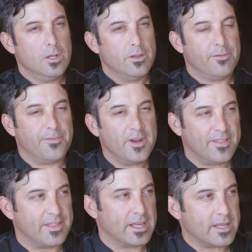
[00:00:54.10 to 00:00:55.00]
The funny
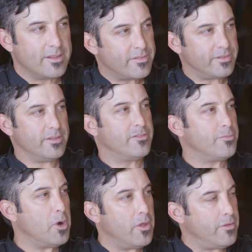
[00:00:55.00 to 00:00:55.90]
thing is the
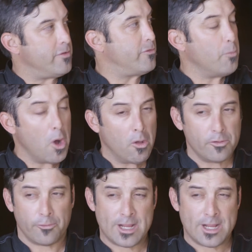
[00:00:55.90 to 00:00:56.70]
smaller